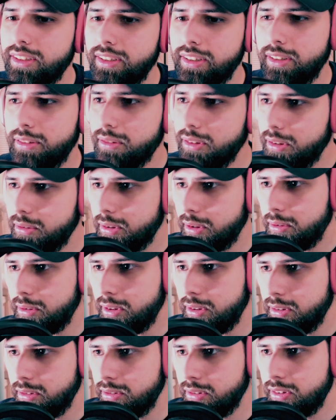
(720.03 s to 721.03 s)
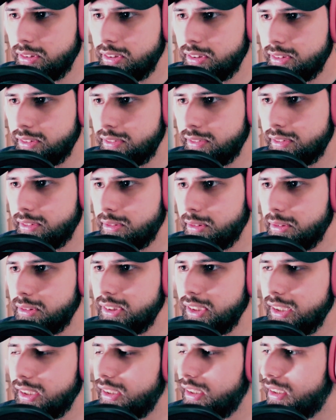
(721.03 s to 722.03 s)
Whoa, whoa, whoa. What was
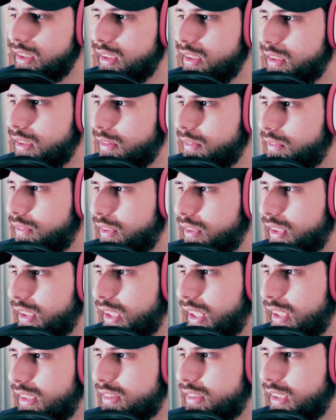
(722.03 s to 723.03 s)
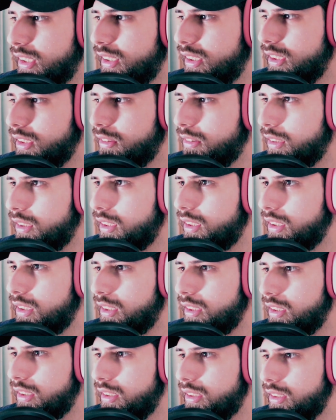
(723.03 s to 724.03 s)
that uh very last ending right
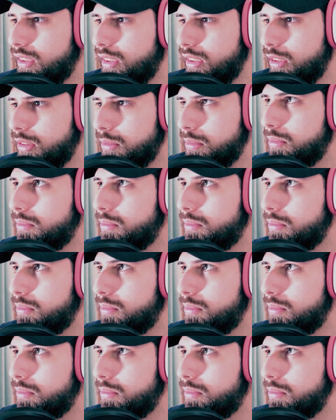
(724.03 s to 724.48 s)
there? Oh,